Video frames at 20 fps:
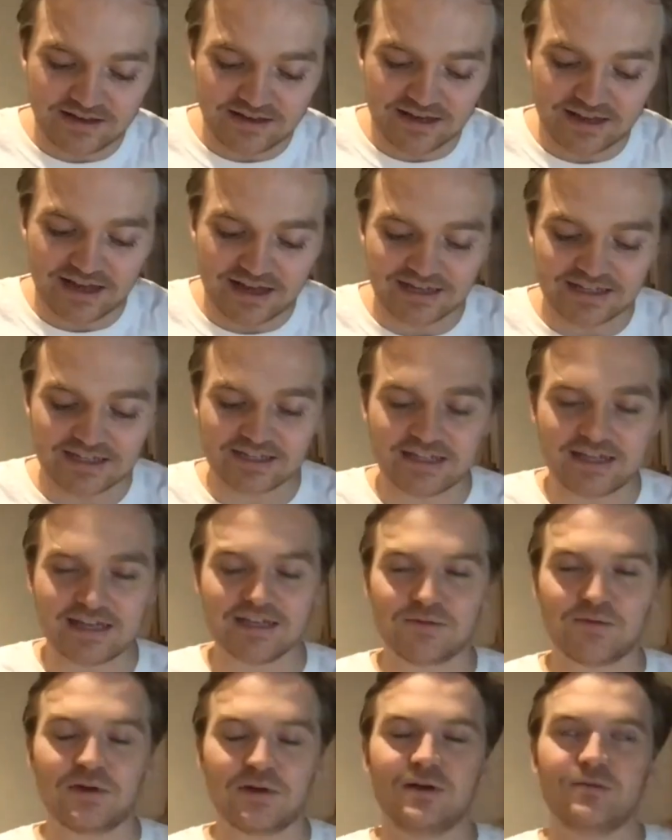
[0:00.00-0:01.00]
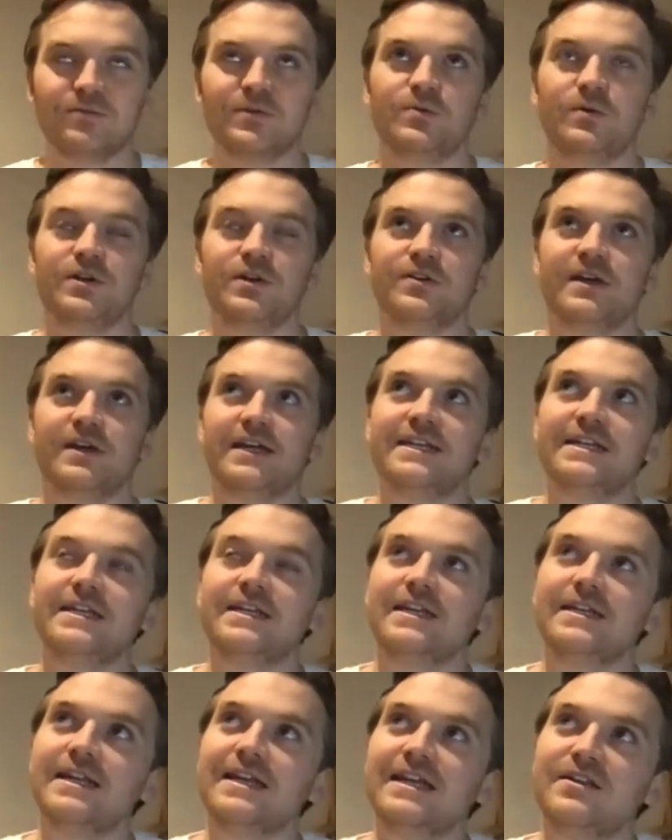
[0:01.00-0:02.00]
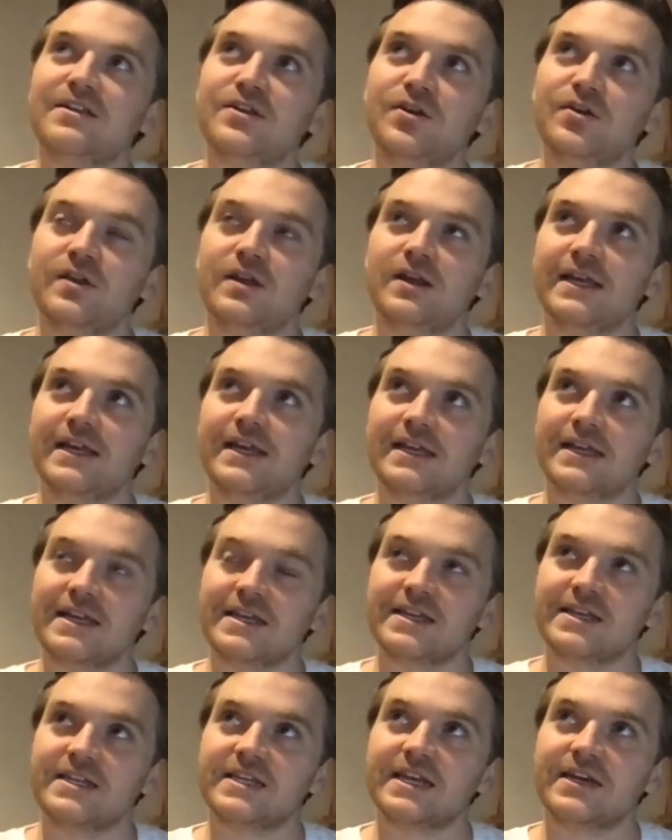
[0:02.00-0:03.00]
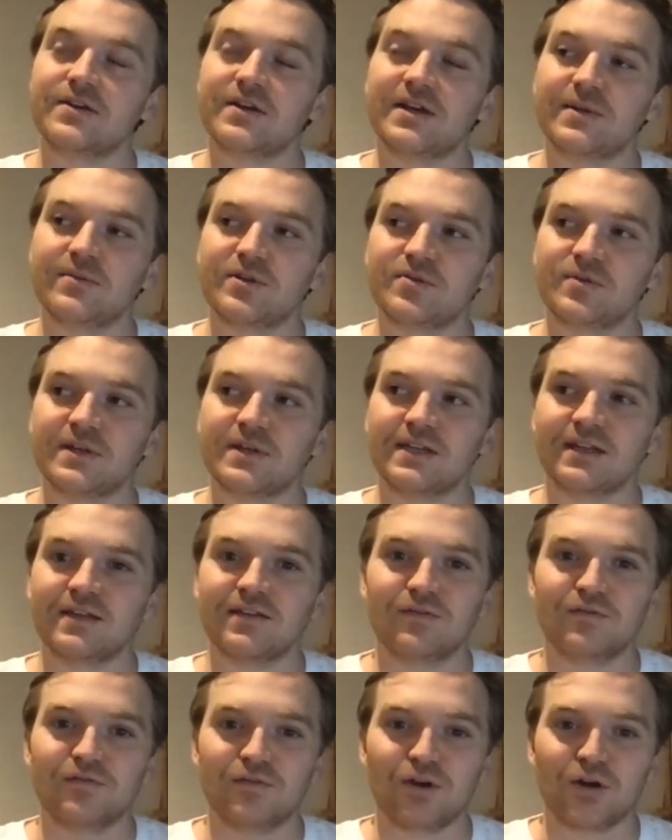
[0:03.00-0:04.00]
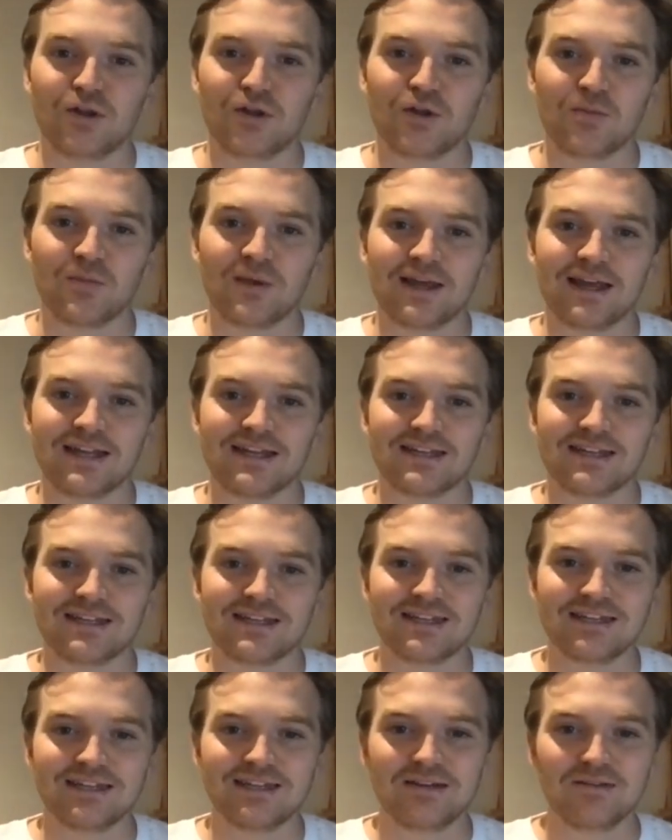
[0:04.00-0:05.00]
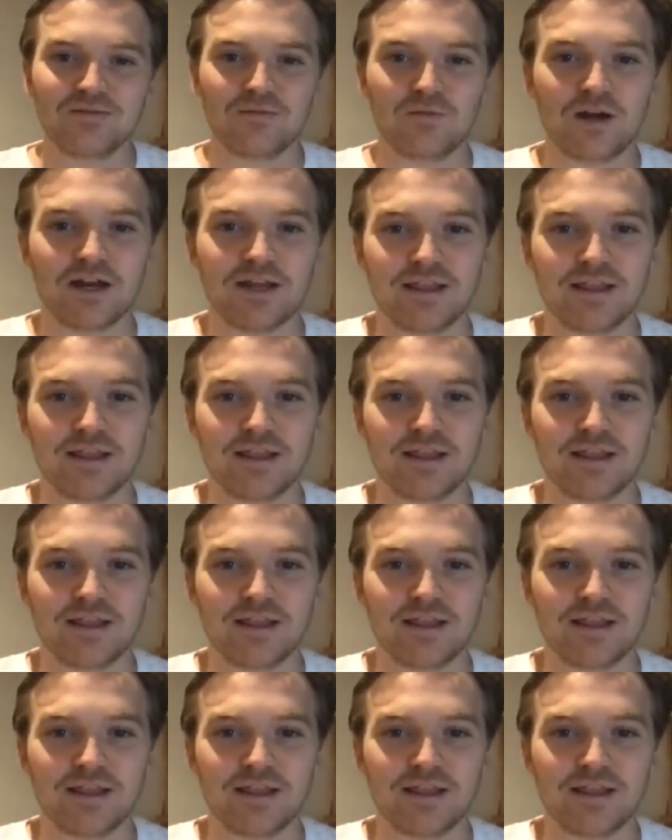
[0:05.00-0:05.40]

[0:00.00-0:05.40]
Yeah, that's what I was wondering. I didn't know the link necessarily between volume and why